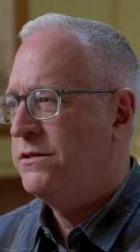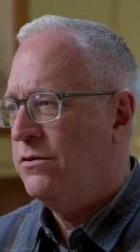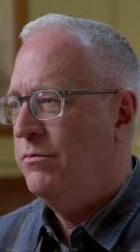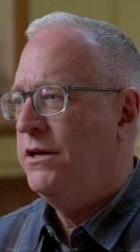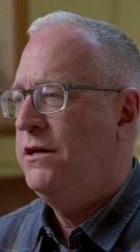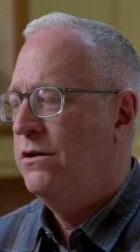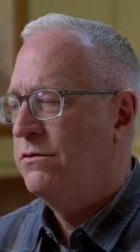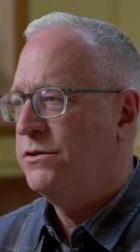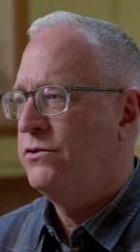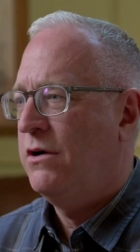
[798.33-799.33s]
so many
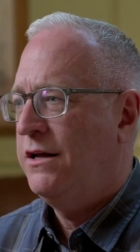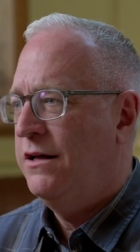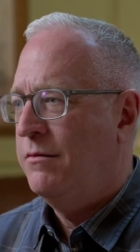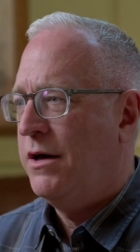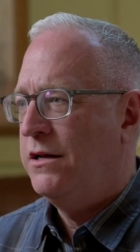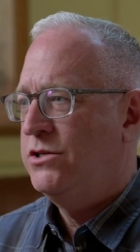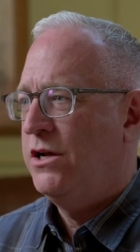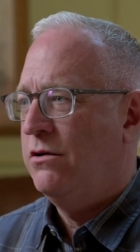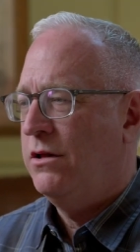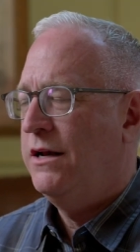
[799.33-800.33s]
years to try to get him out of
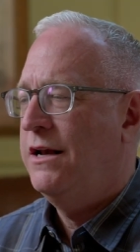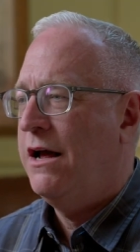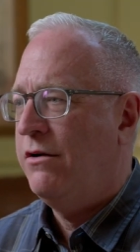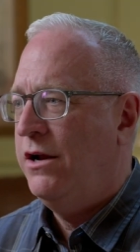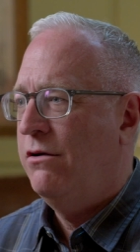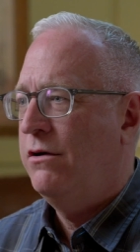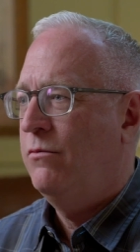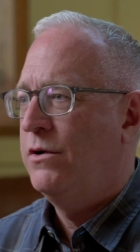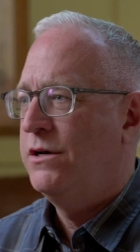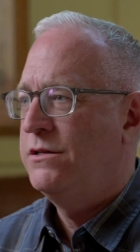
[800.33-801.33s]
jail, and now here he
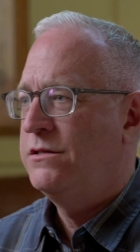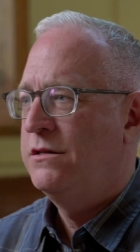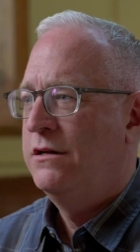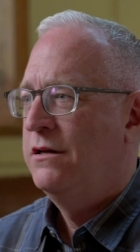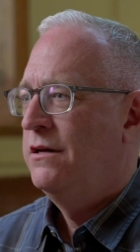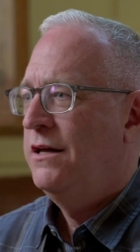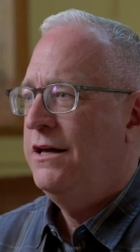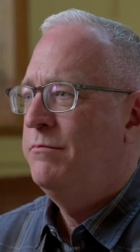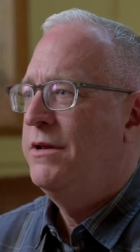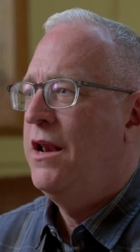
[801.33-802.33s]
was.
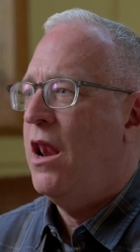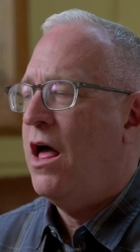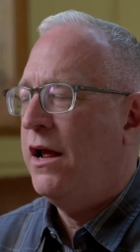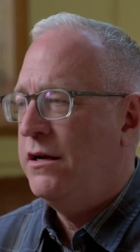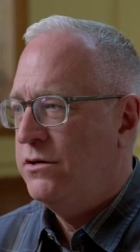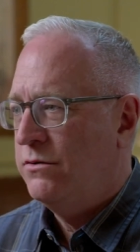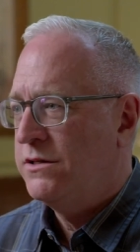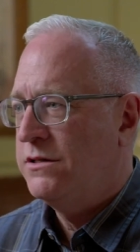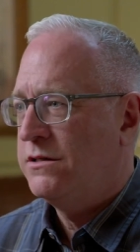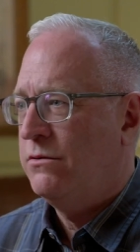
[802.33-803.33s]
He had been lying to
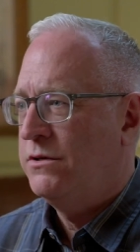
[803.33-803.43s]
us this whole